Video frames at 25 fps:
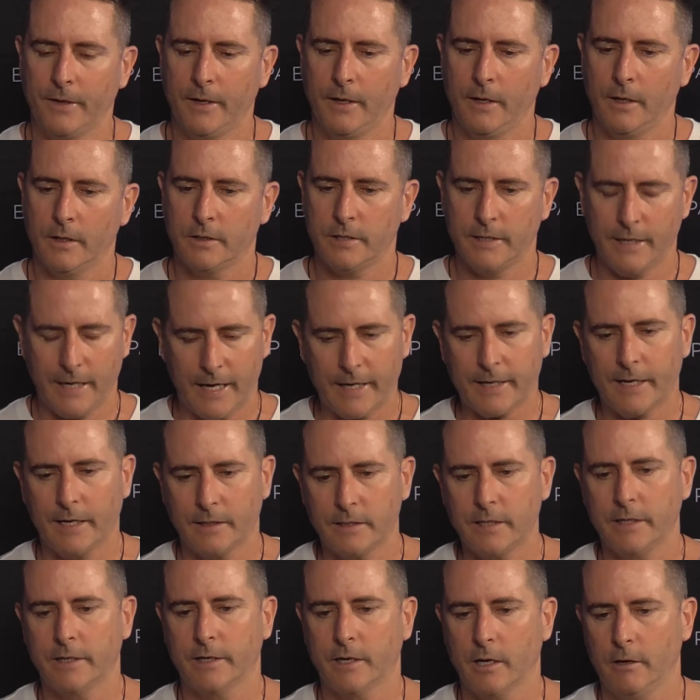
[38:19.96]
Te Ake
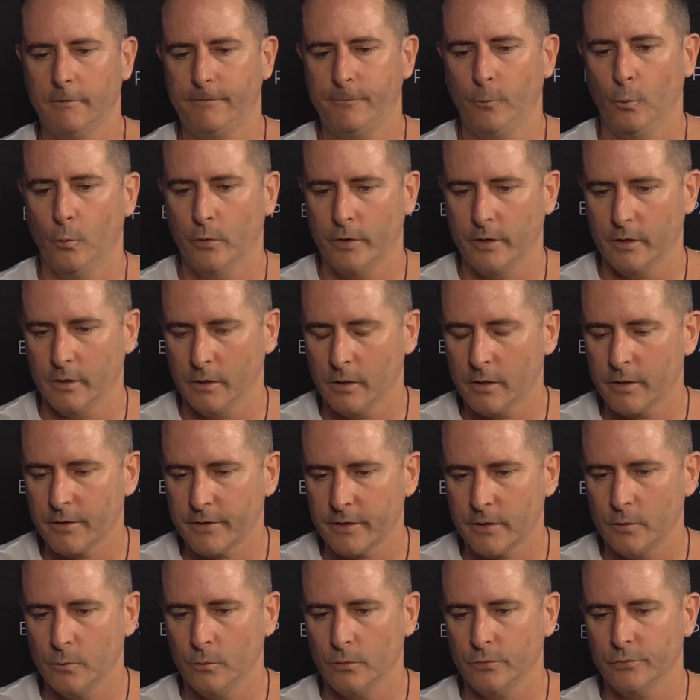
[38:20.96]
tend to go forward on a lot of their
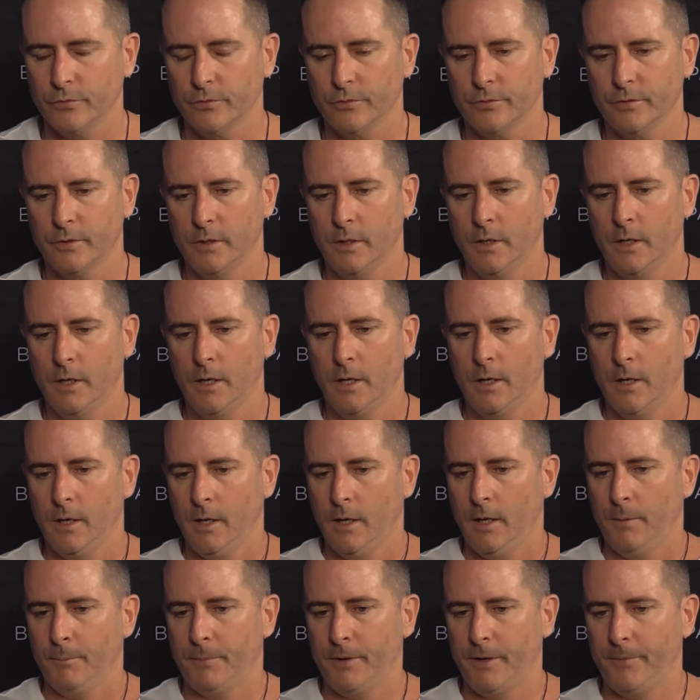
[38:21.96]
horses.
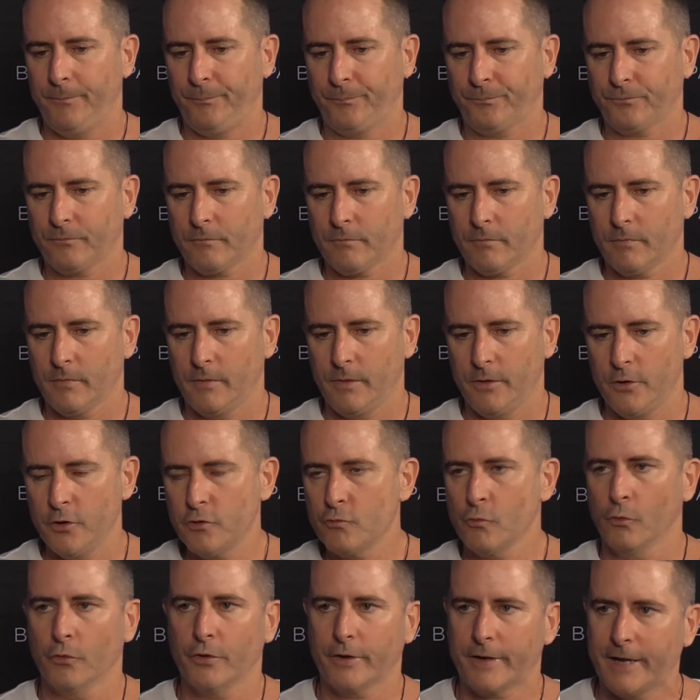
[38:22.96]
But you
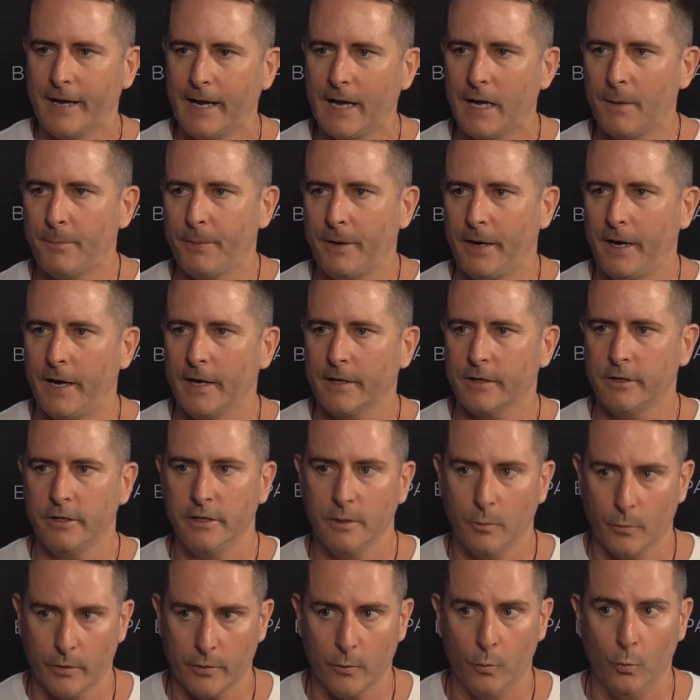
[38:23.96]
draw the car park, you don't
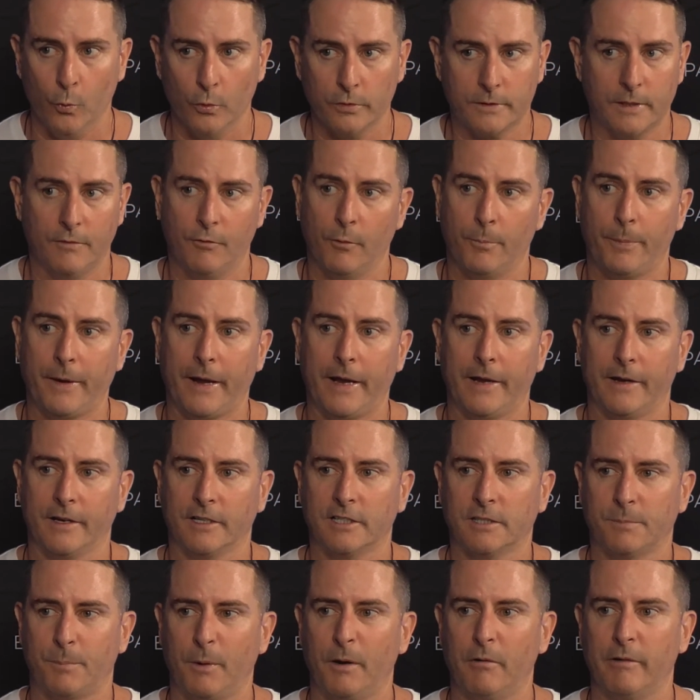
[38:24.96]
want a horse to have a bad
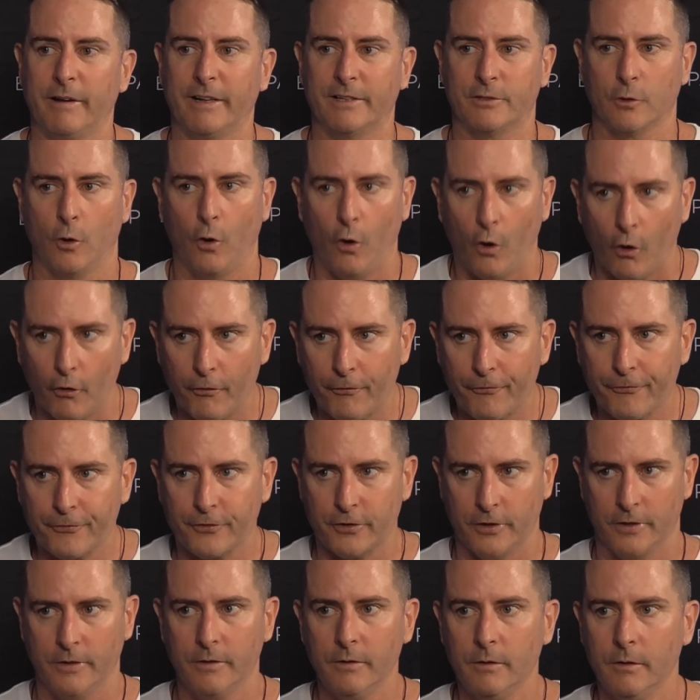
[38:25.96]
experience.
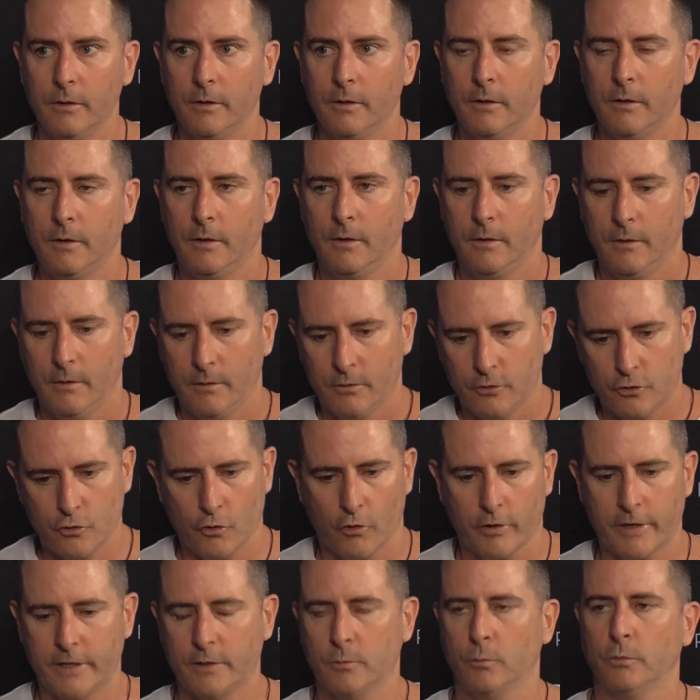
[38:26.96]
Often,
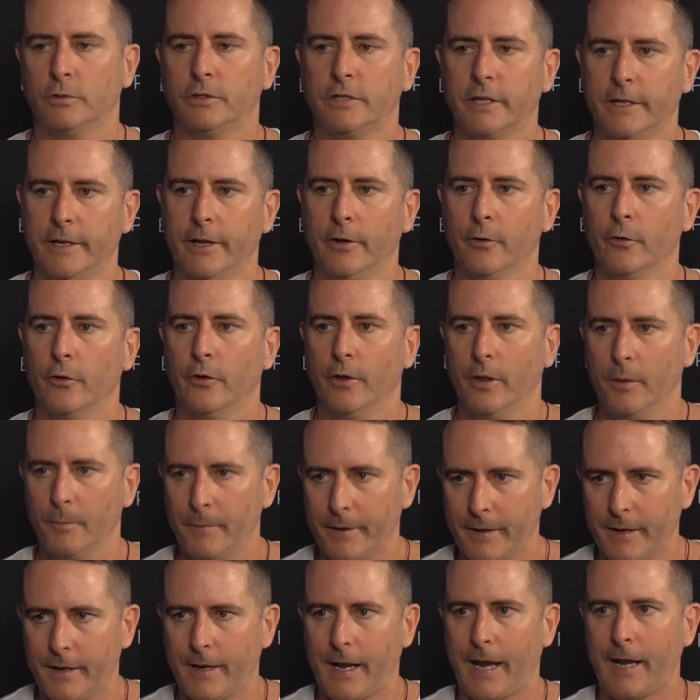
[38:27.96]
jockeys will sit in on them
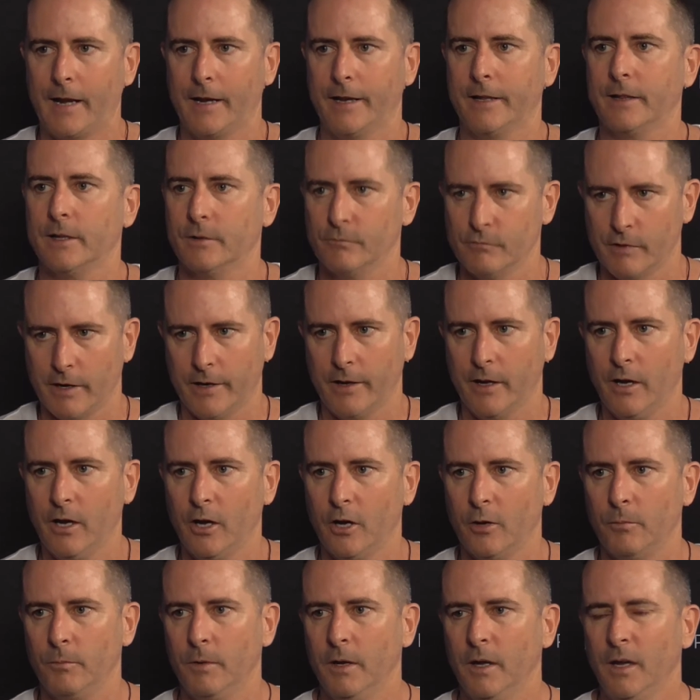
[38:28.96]
and let them run
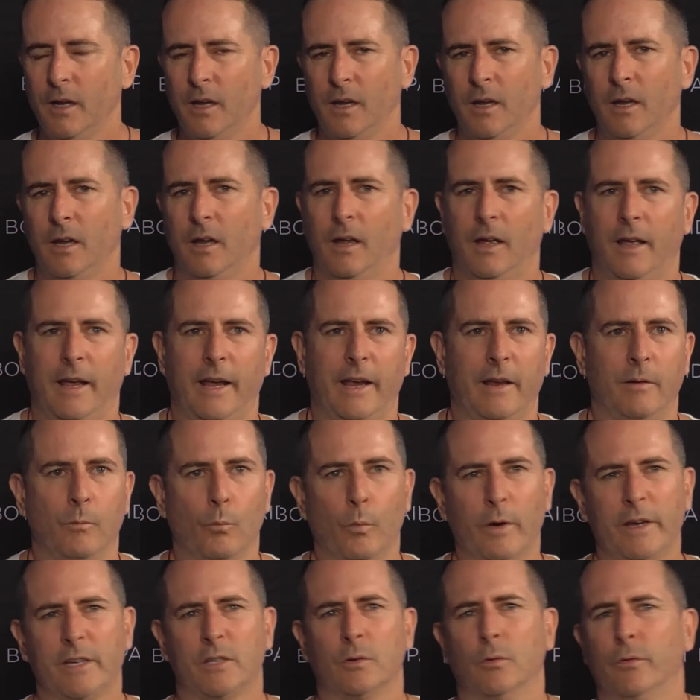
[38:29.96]
home. And
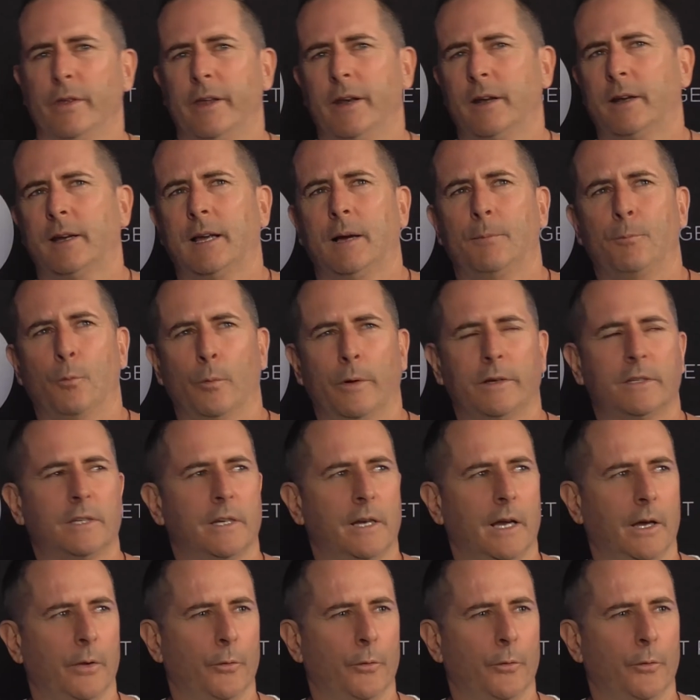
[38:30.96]
we saw that a couple of weeks ago.